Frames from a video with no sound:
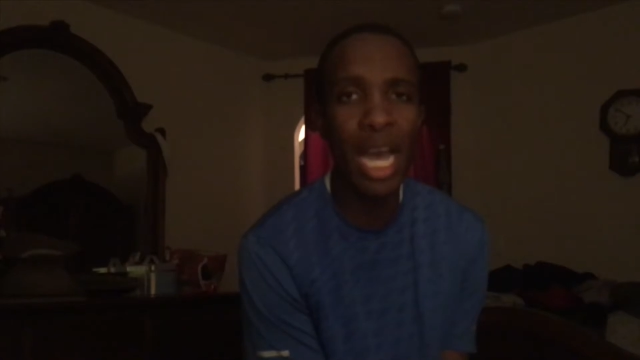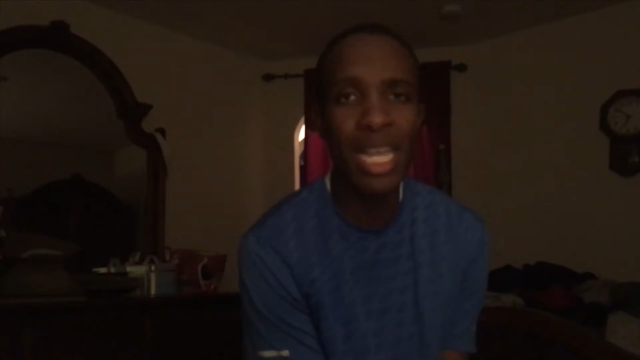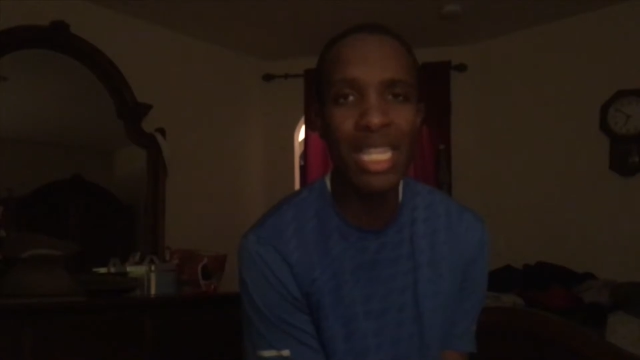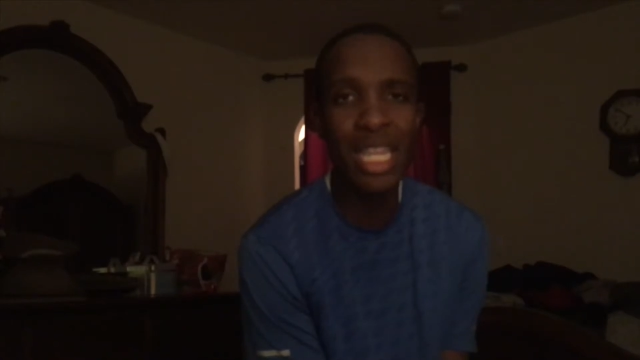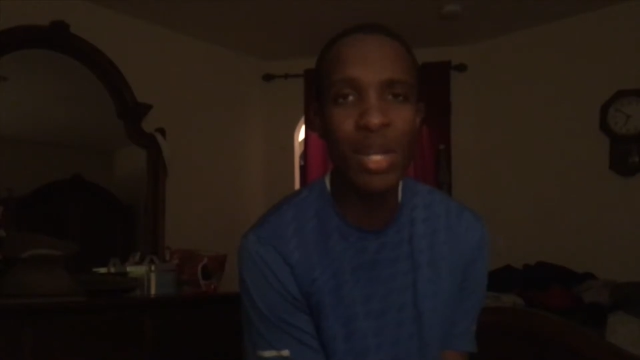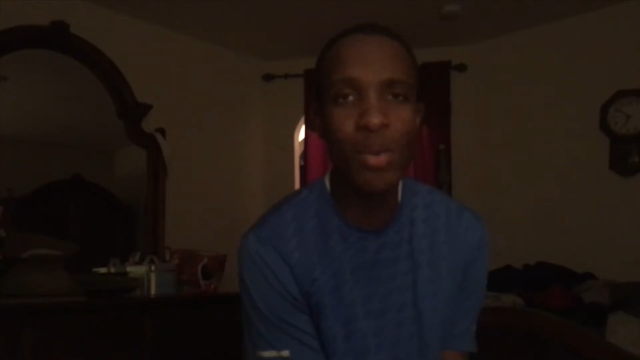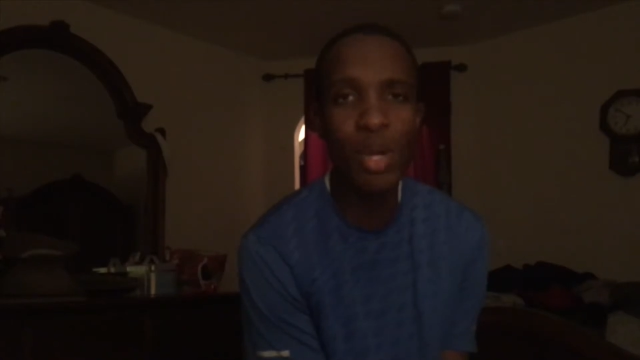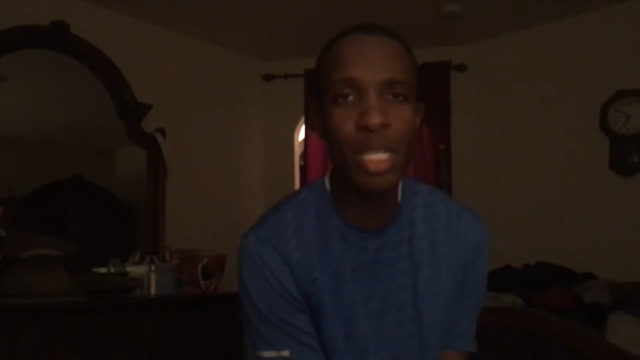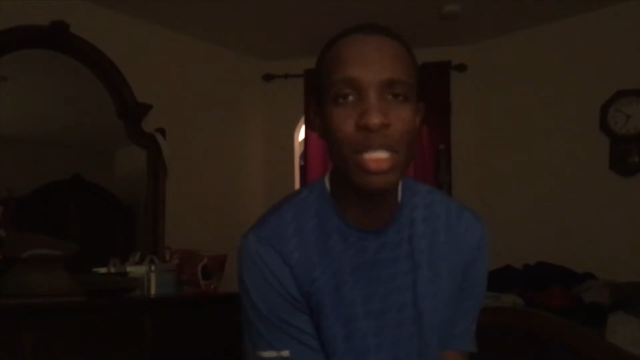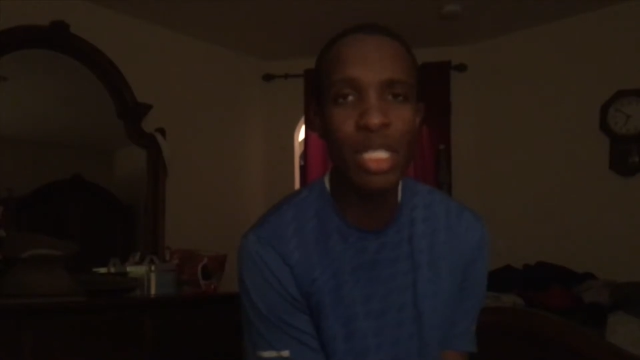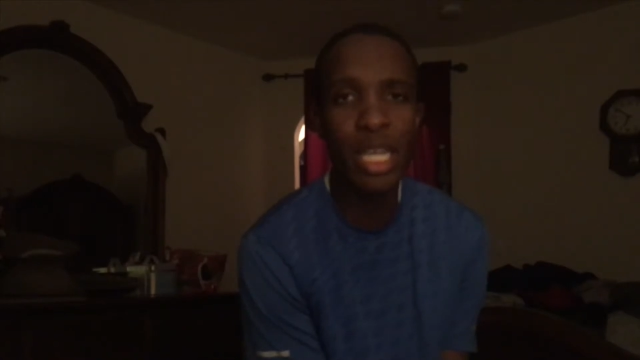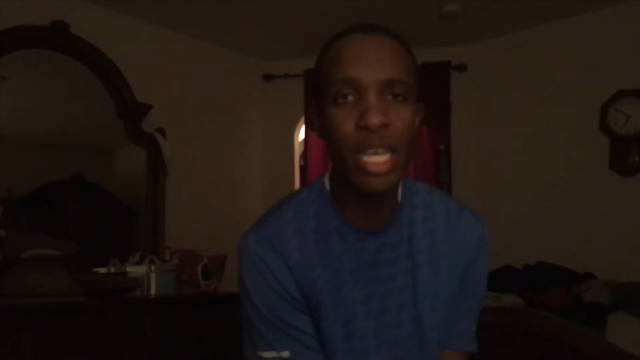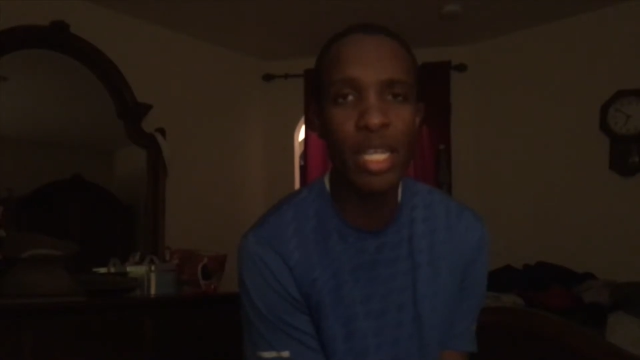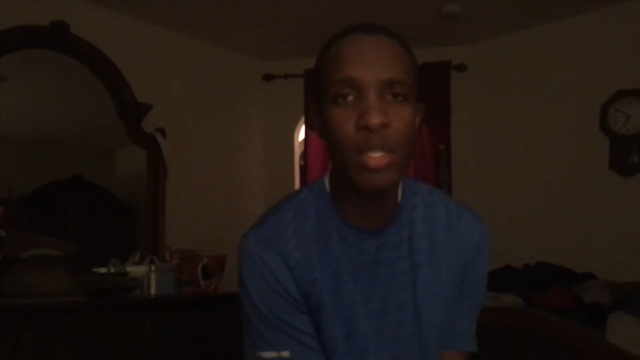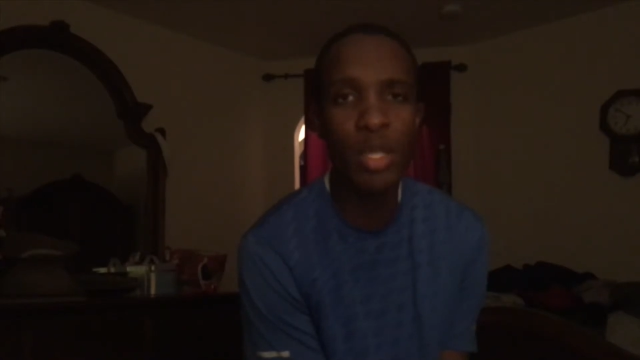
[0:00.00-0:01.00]
I didn't want to
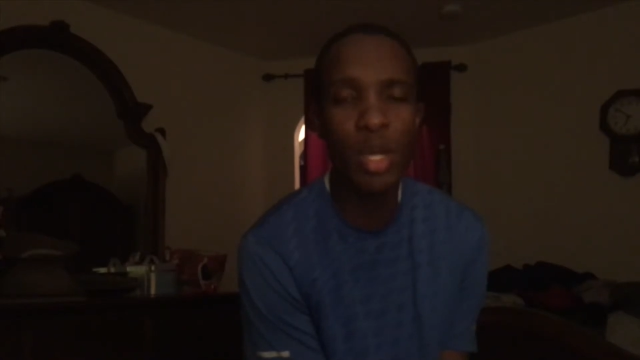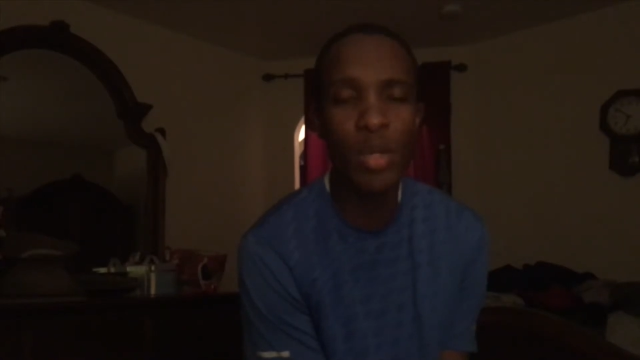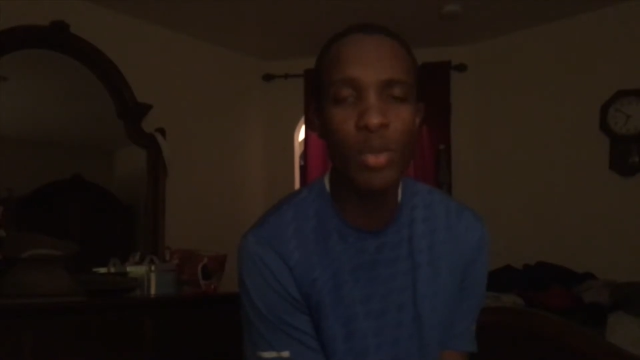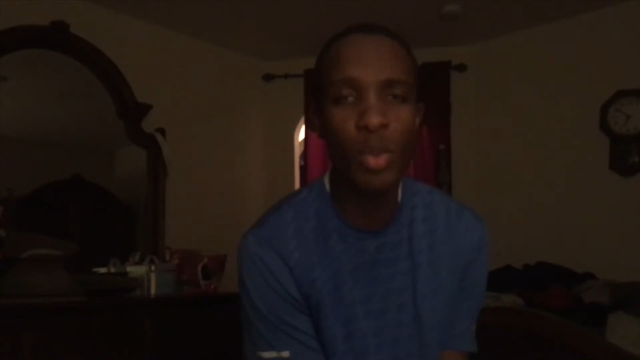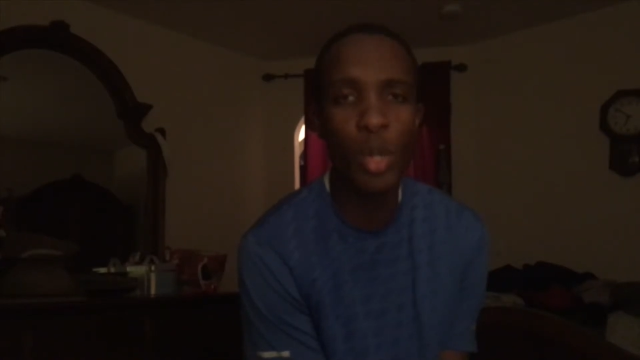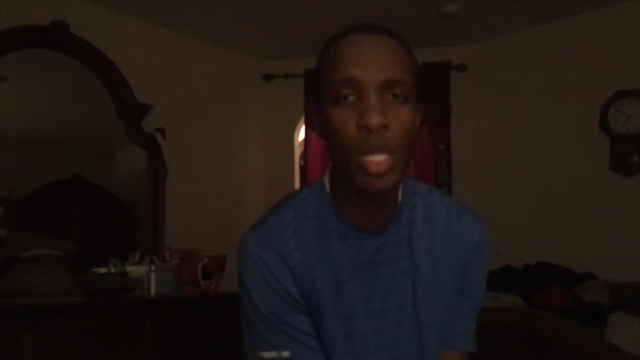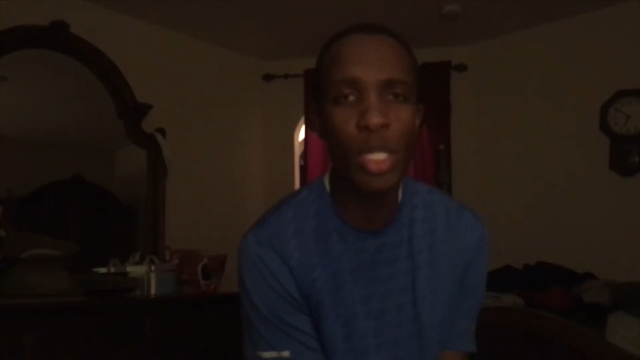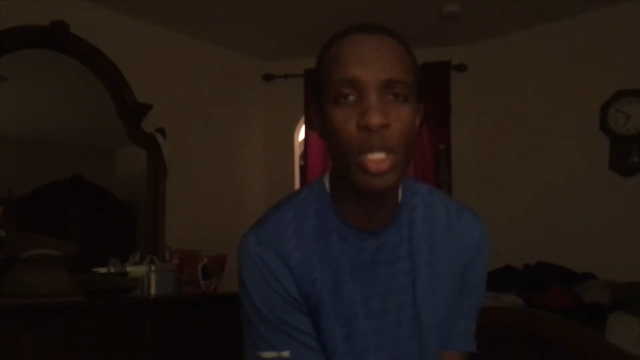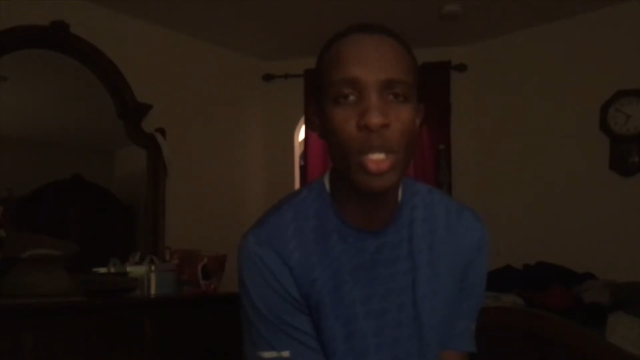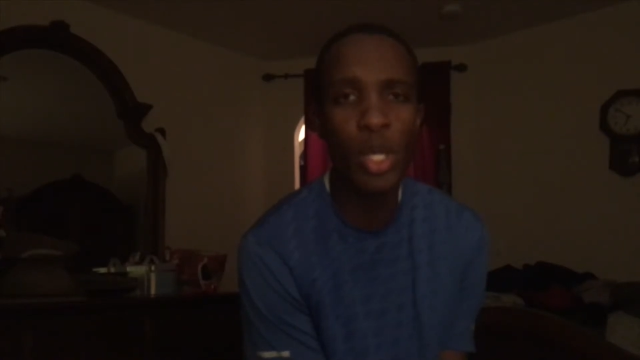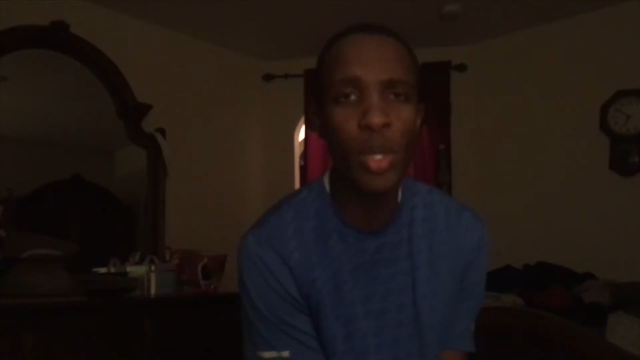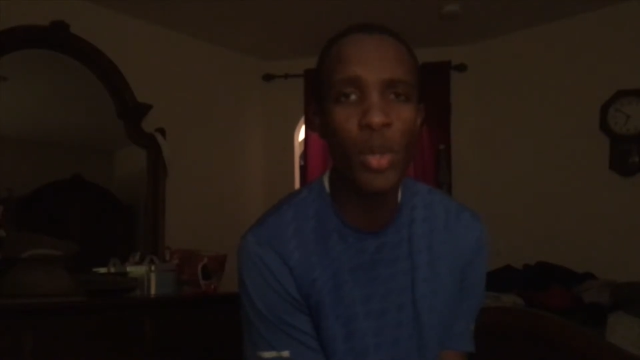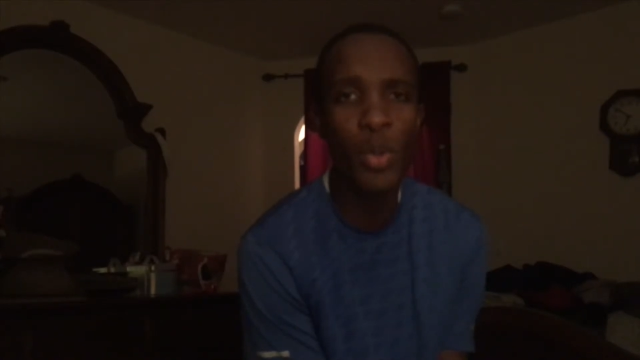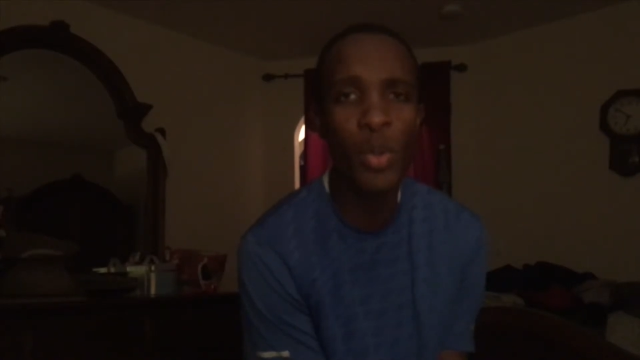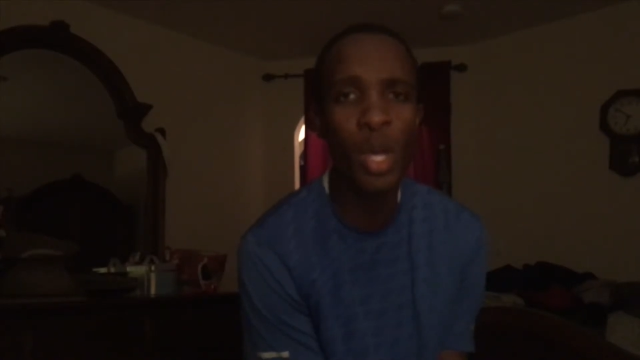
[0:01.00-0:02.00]
stay until I'm
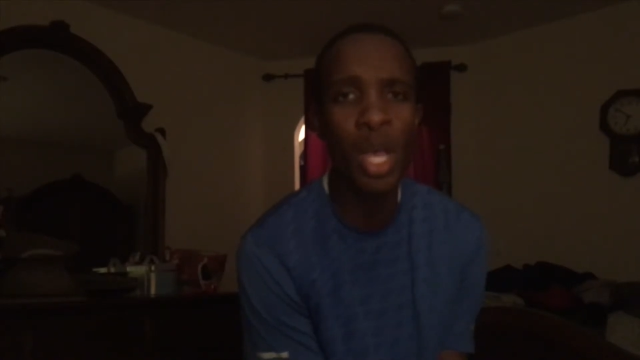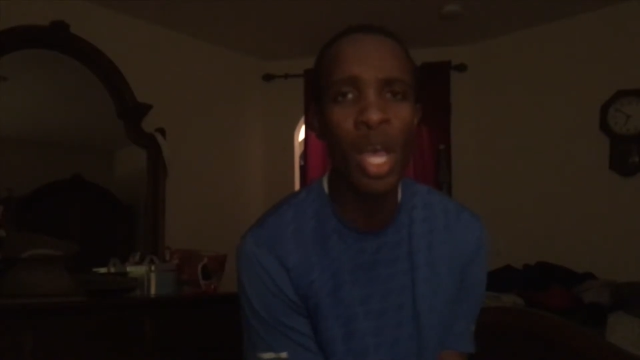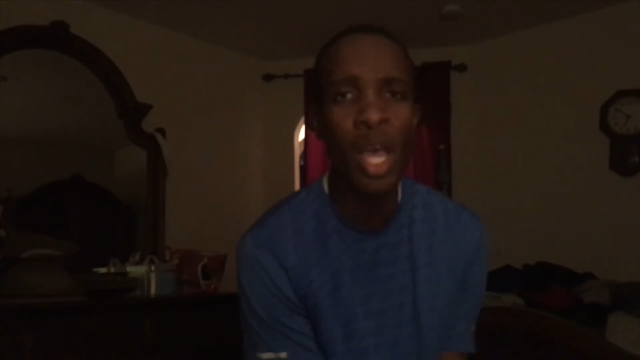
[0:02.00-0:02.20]
22.